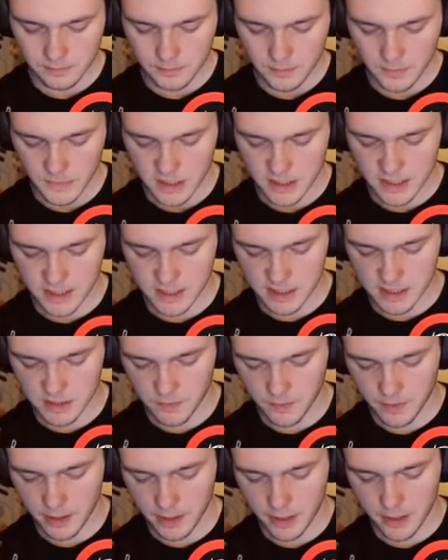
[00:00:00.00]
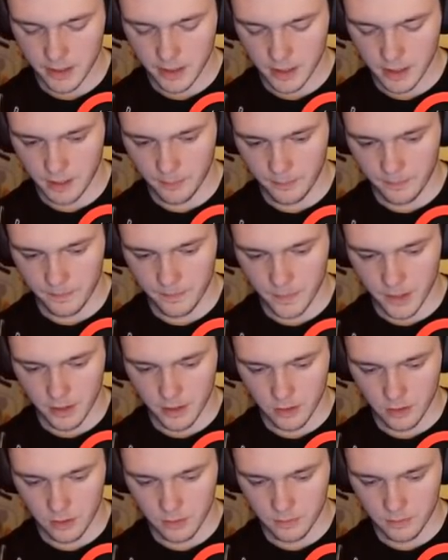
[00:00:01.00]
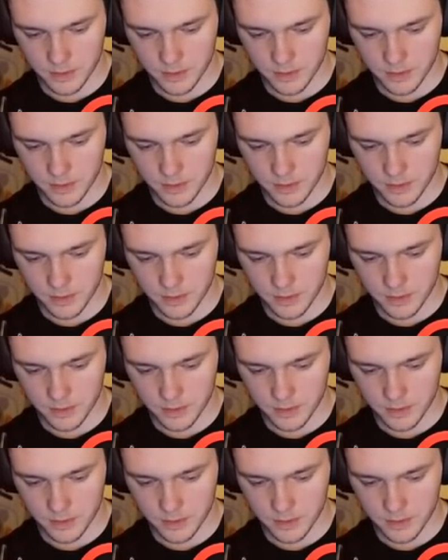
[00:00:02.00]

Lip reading: See, this is where a Golem,